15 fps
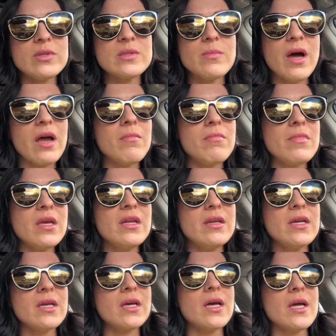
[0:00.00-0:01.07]
There was my
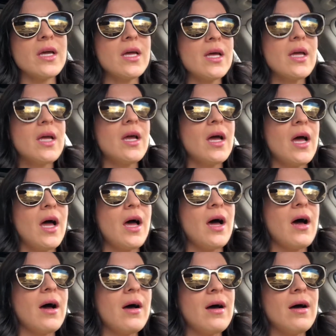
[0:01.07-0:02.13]
meeting
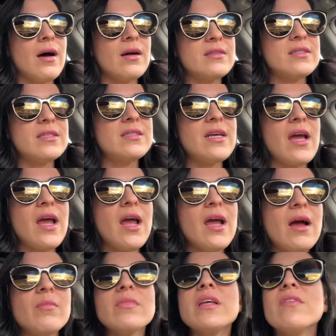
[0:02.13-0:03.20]

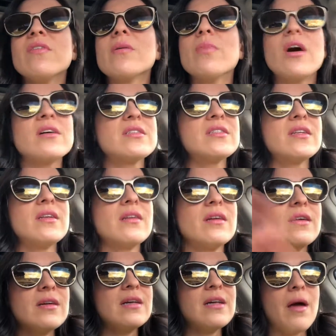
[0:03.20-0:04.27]
today. I'm leaving
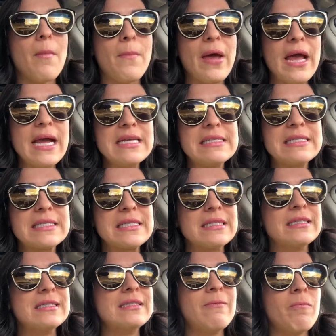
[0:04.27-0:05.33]
Boston.
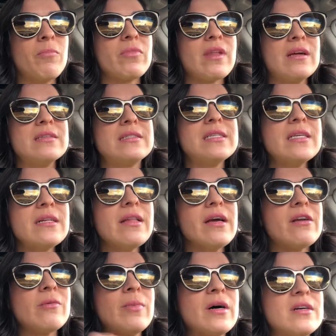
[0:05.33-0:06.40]
Peace.
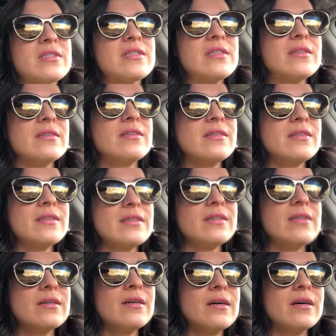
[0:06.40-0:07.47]
See you later, Boston.
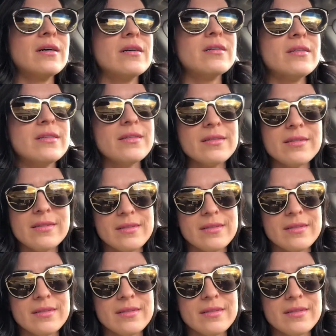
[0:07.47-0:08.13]
Ugh.